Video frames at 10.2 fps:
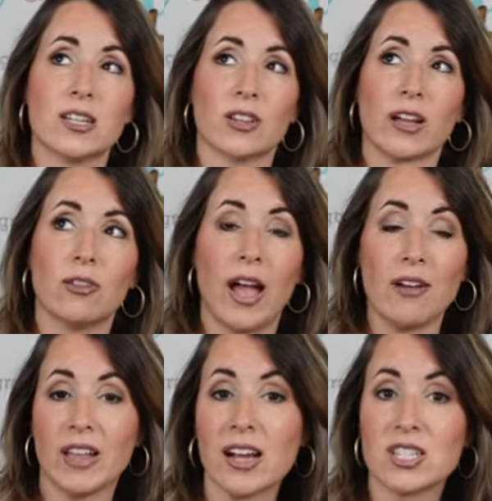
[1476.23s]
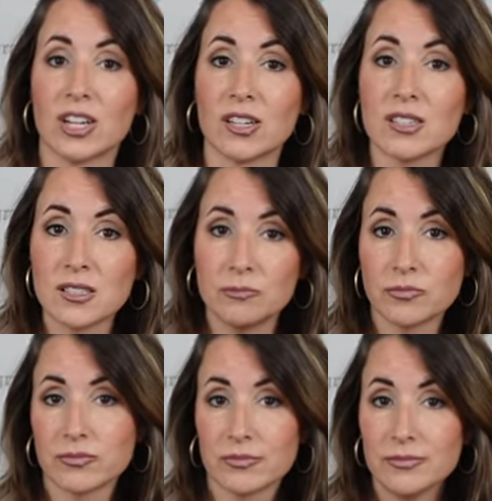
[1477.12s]
you're like, well, I have last year's,
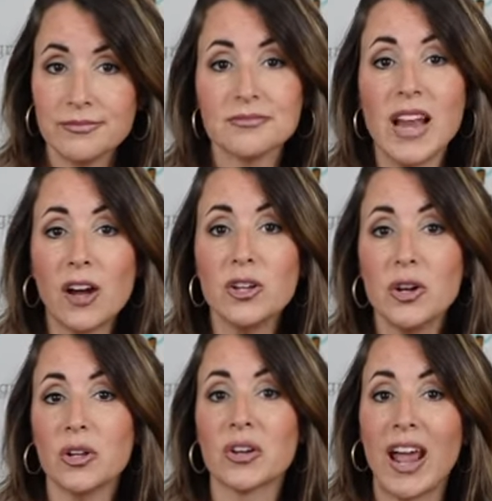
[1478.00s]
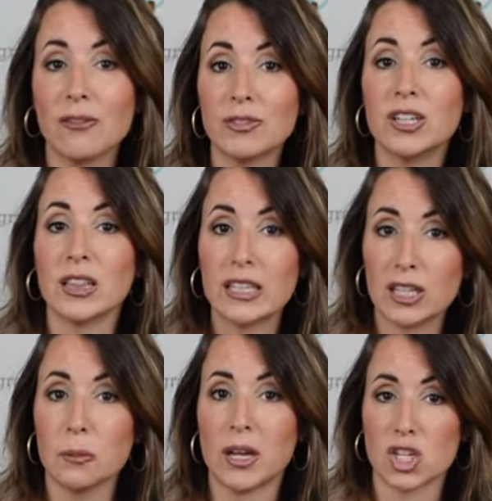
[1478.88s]
now you know you can have one a
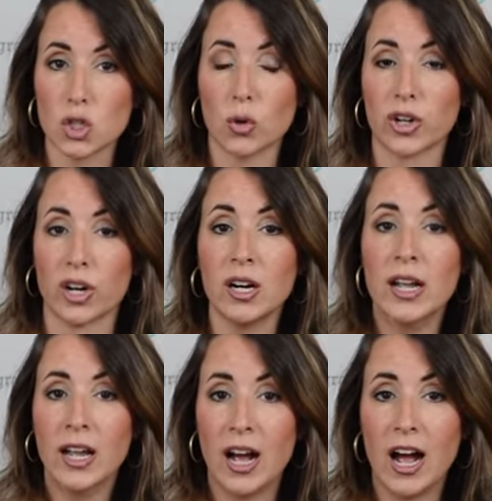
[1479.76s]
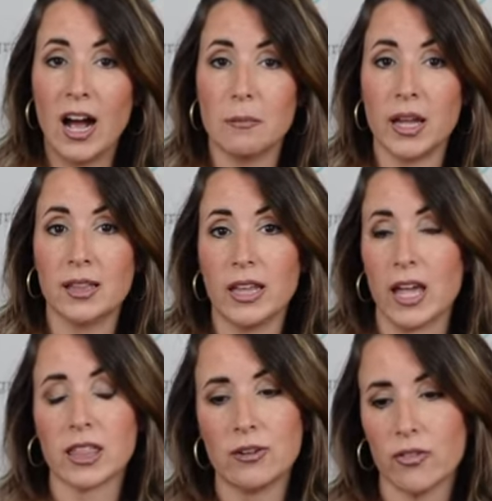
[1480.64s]
little bit shorter um, in
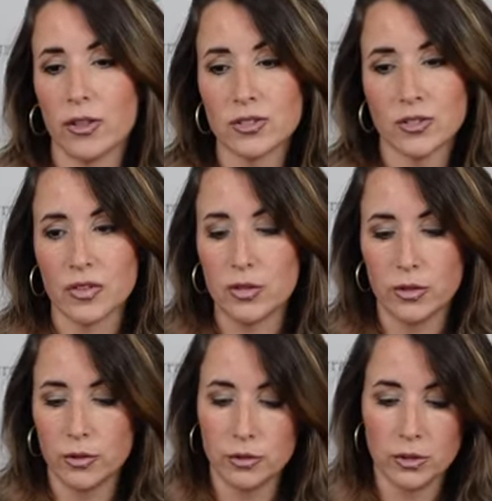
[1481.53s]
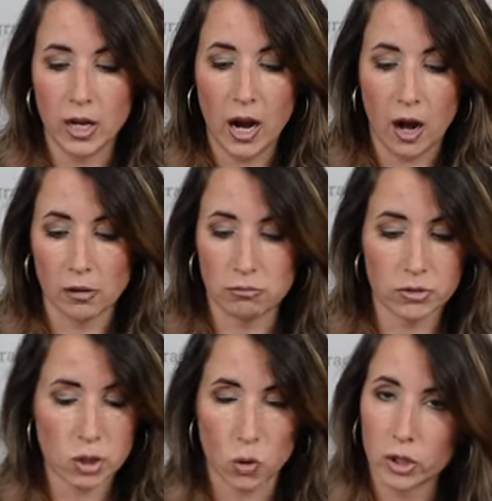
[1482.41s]
length. And for those of you who are
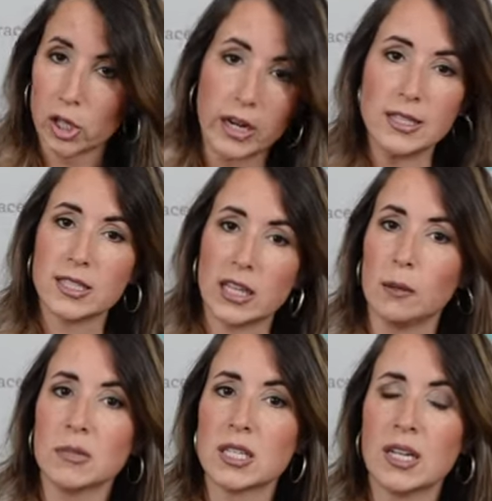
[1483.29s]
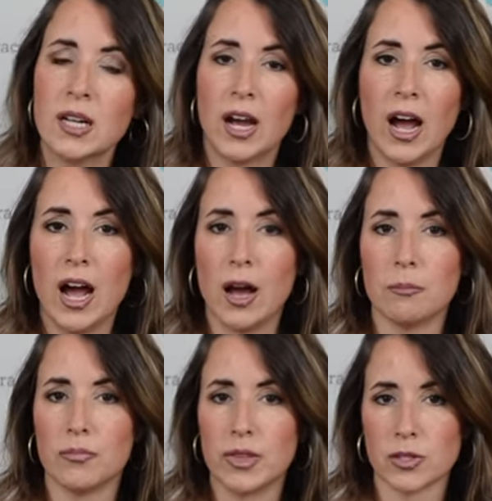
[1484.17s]
shorter inseamed,
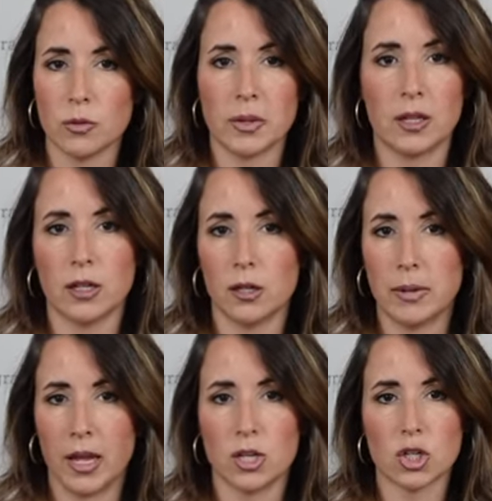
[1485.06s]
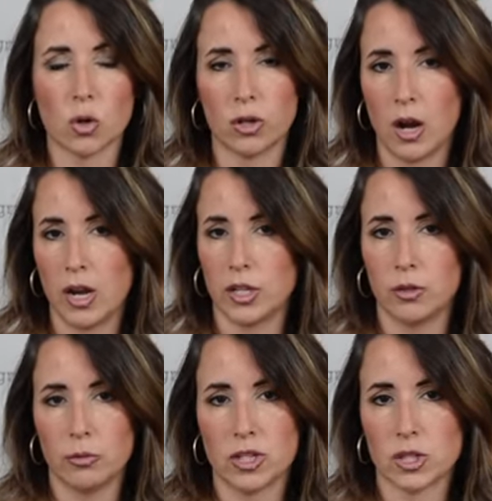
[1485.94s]
um, this will be a little bit shorter on
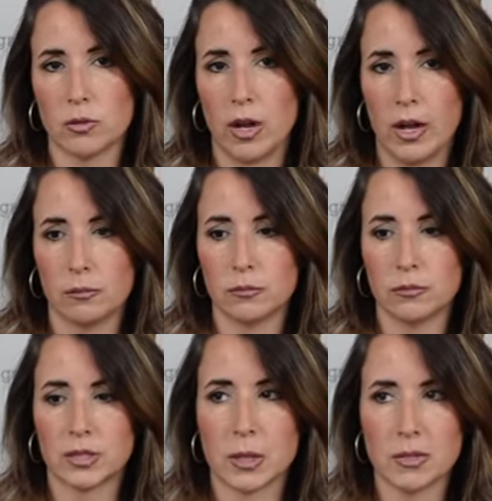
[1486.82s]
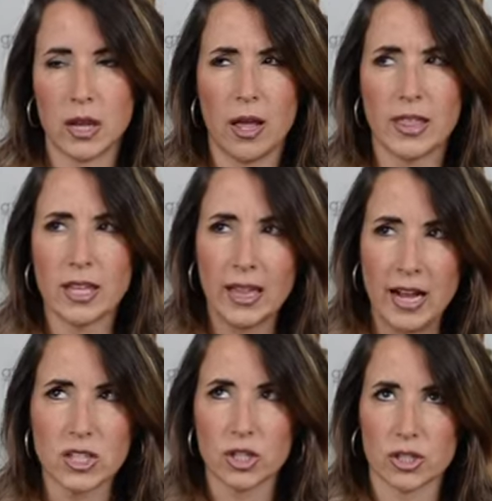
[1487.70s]
you, which um, sometimes I think
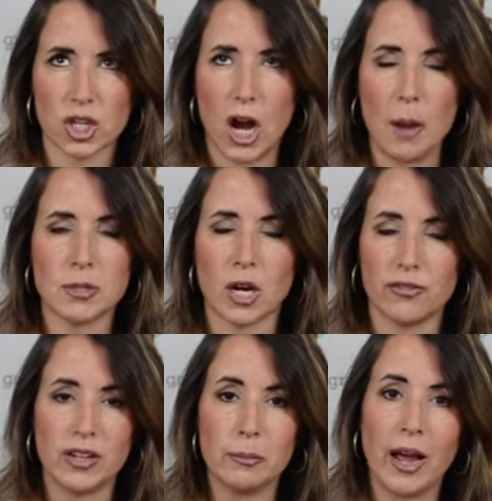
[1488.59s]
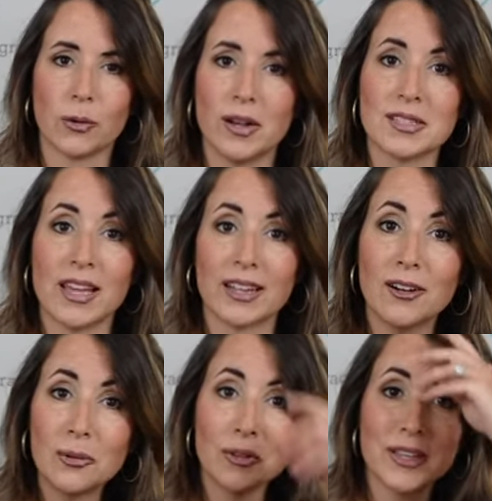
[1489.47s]
last year's cropped our feedback was like,
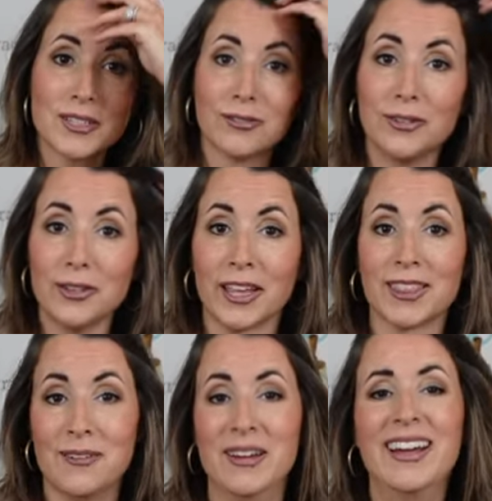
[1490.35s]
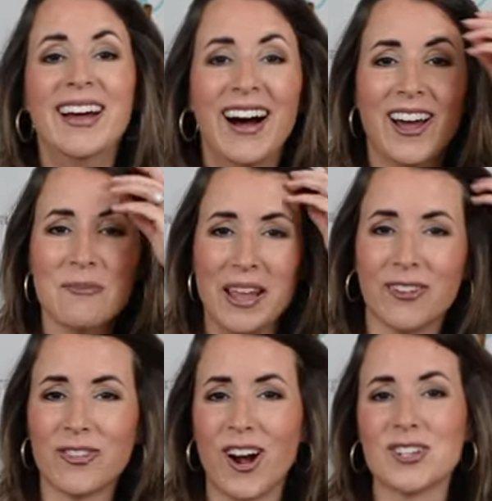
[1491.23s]
oh, well, these are full length on, on me
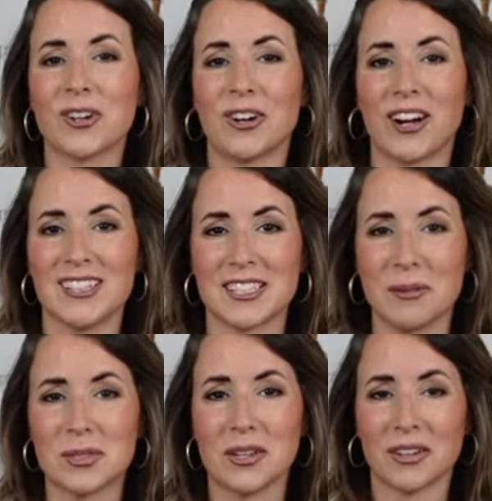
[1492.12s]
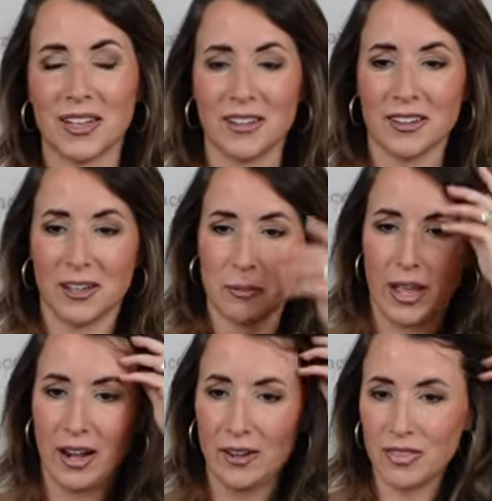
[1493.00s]
for shorter inseams. So you'll get a little
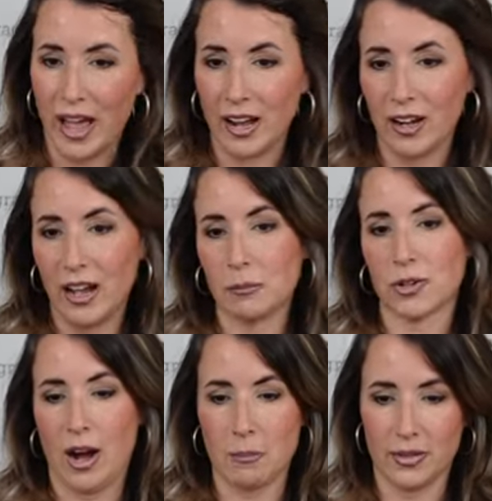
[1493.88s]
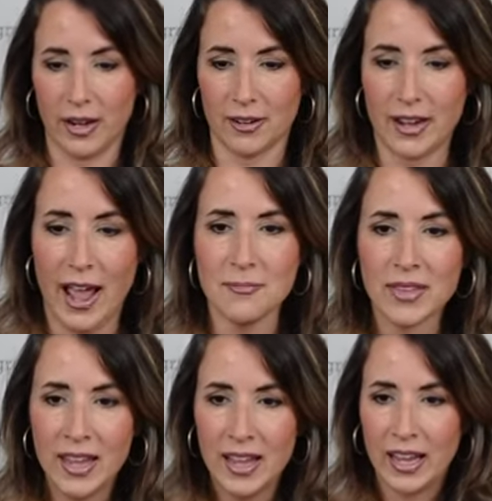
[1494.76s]
bit of that um, crop in there. Okay.
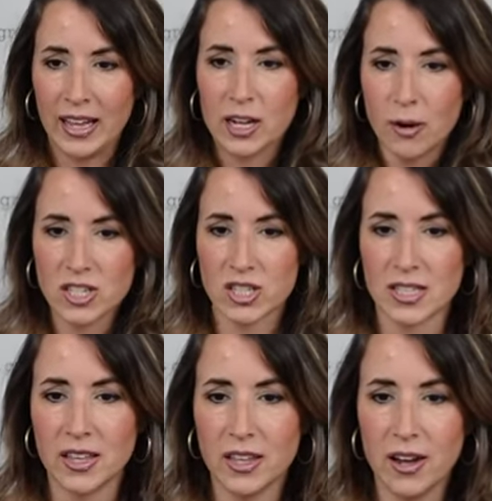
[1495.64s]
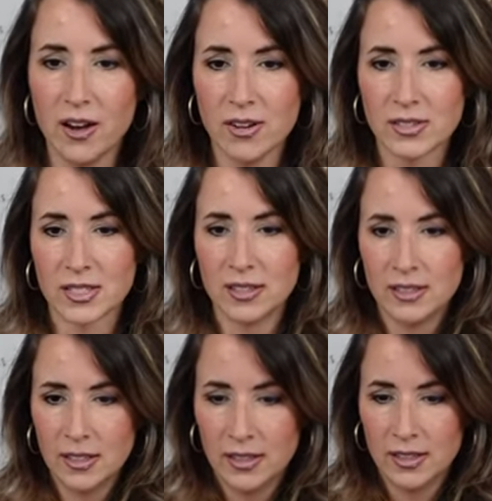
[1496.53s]
Any questions on those?
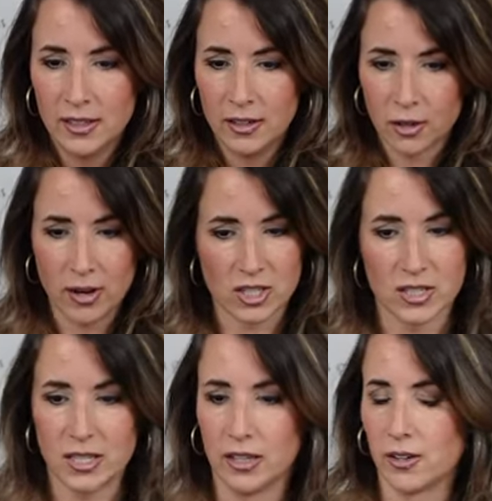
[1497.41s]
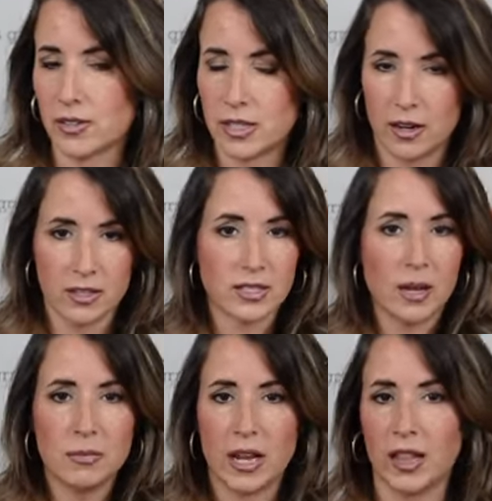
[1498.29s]
No questions on those. They're the
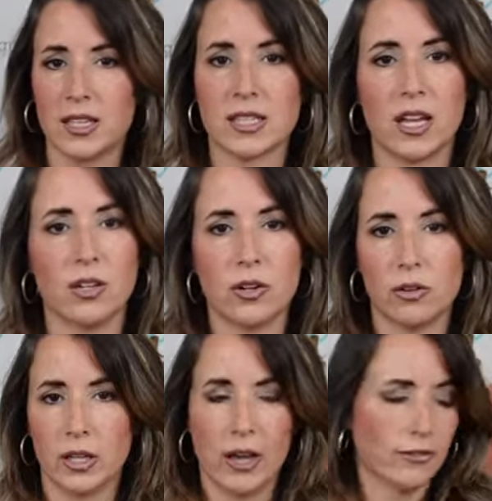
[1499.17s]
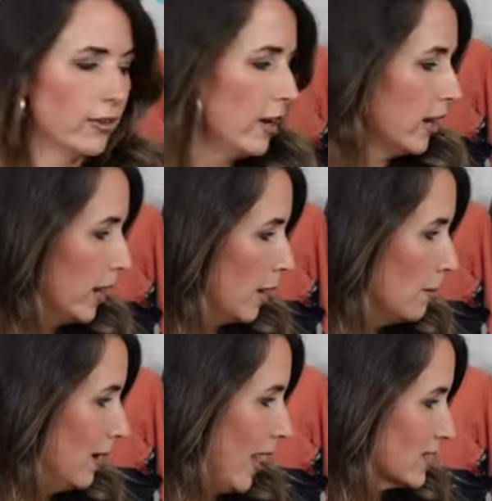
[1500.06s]
same dailies that you know and love.
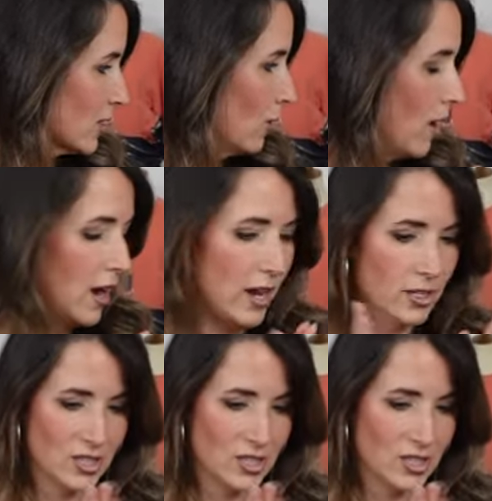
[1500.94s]
Um, let's go on